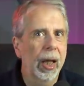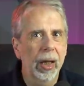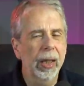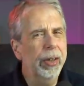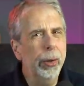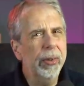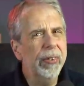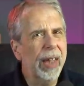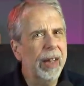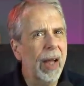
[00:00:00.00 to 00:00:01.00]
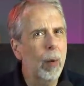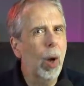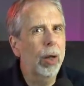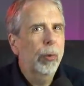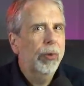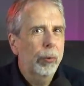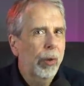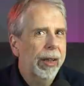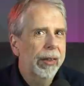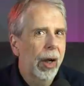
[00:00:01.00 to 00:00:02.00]
And you can say that while also
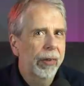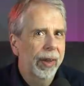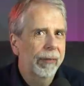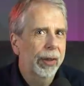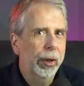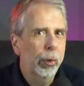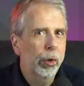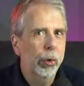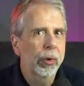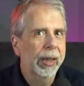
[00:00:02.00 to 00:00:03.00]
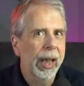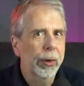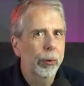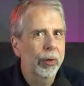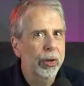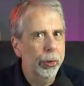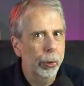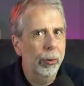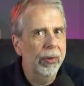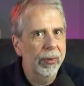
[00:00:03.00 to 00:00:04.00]
recognising that you shouldn't get your
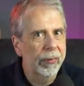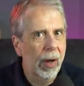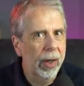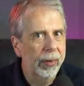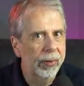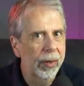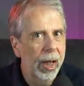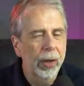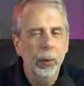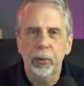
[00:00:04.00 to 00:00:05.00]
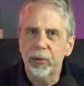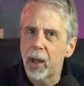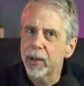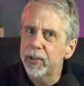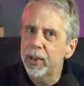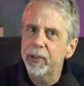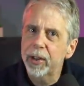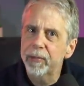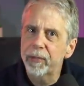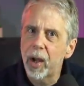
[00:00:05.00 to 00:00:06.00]
insurance advice, your scientific
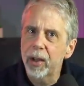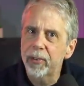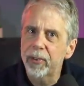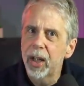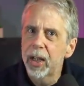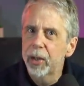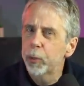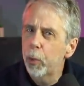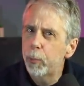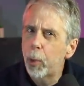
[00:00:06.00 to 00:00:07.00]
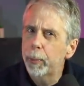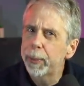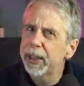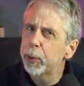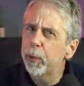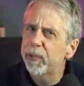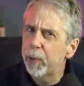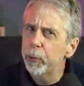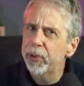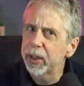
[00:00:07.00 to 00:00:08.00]
advice, nor probably your
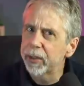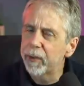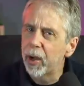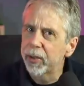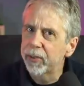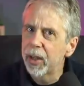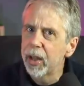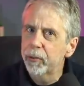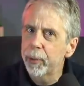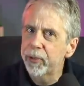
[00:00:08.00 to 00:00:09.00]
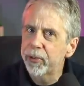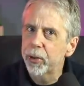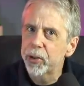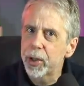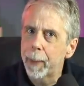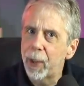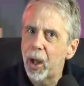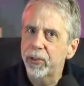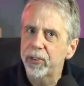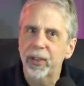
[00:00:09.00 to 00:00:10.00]
voting advice from such
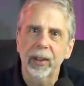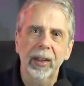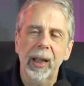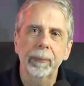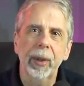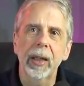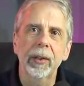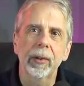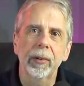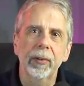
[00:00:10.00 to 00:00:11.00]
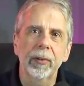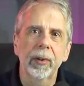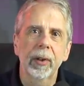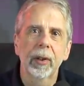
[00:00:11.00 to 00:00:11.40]
partisan campaigners.